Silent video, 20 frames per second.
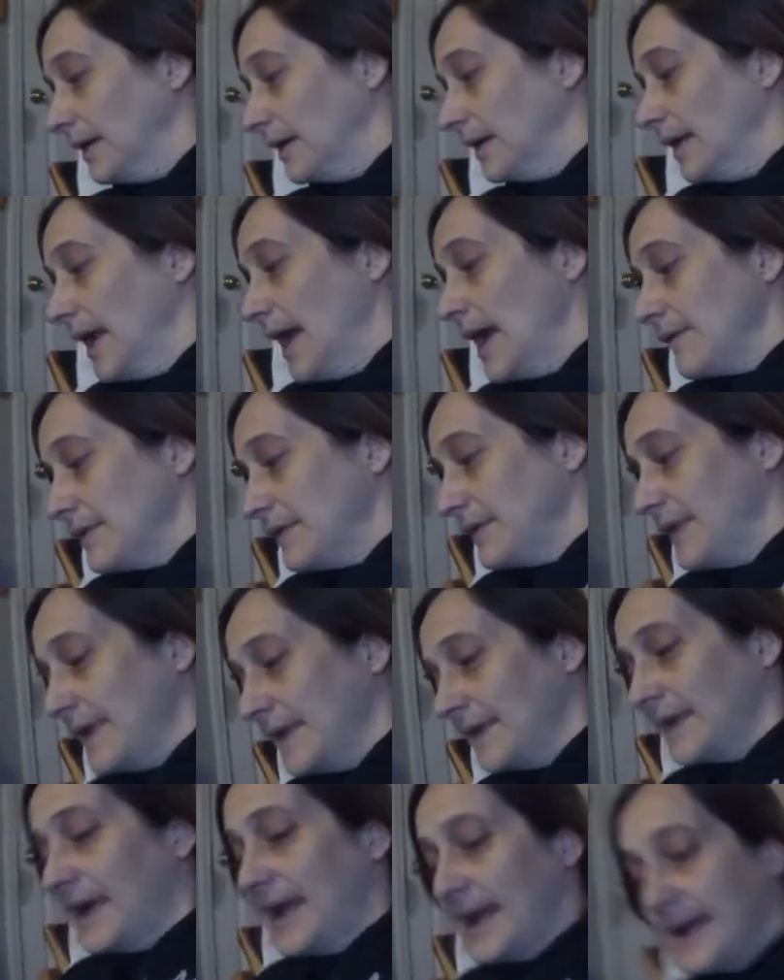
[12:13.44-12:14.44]
everything
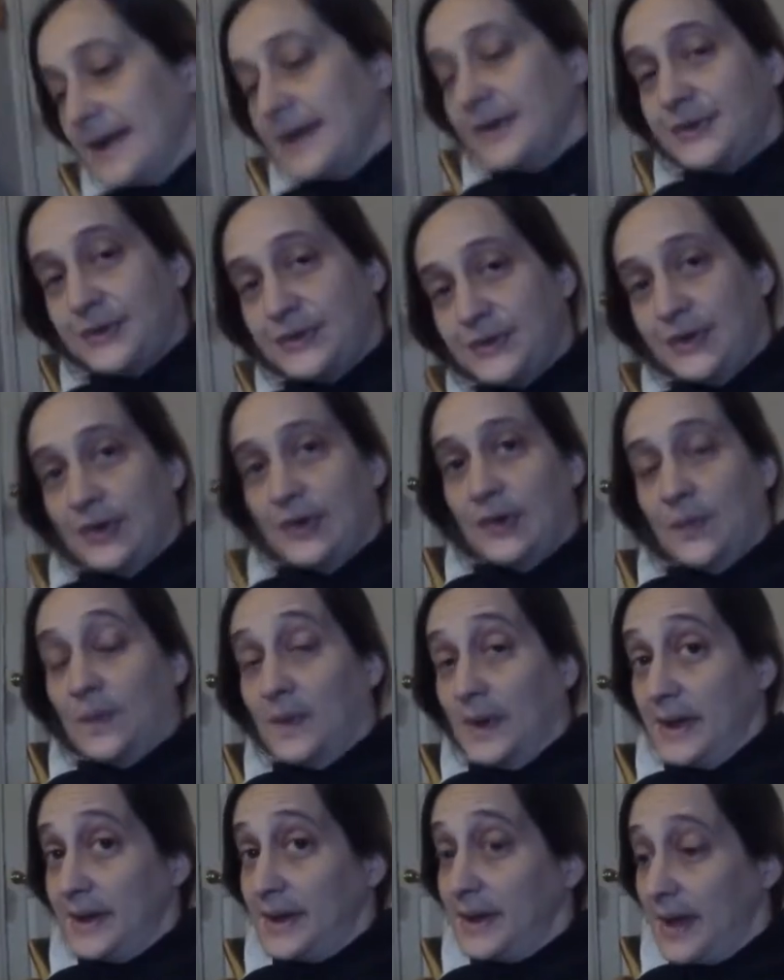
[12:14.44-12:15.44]
that I used to do when
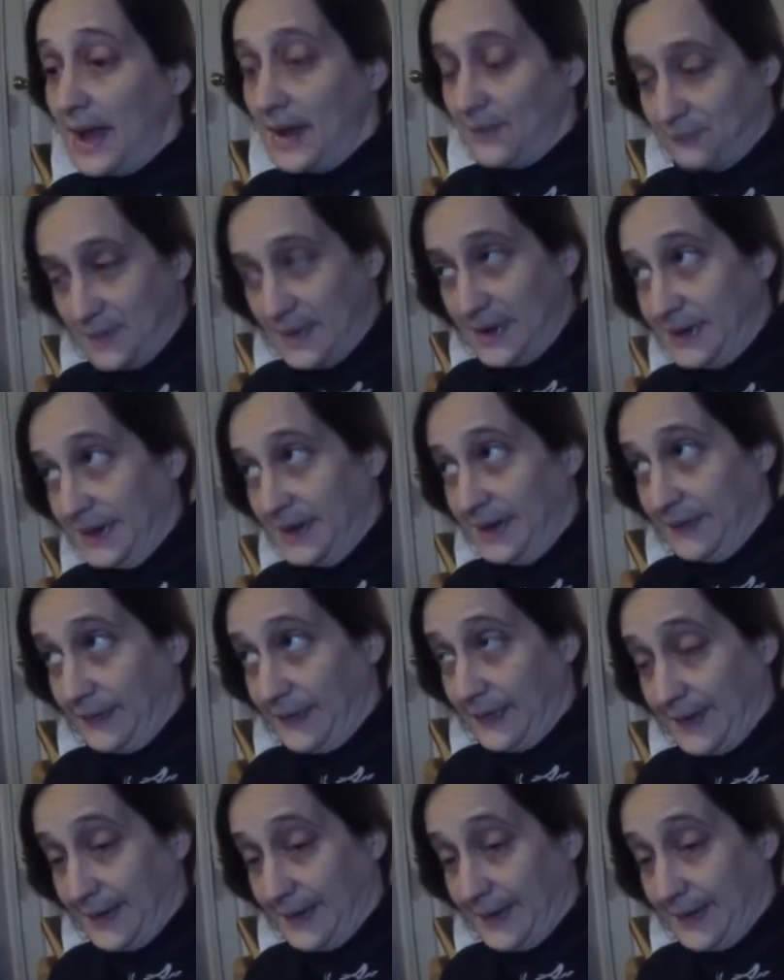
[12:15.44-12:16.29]
I did have my teeth.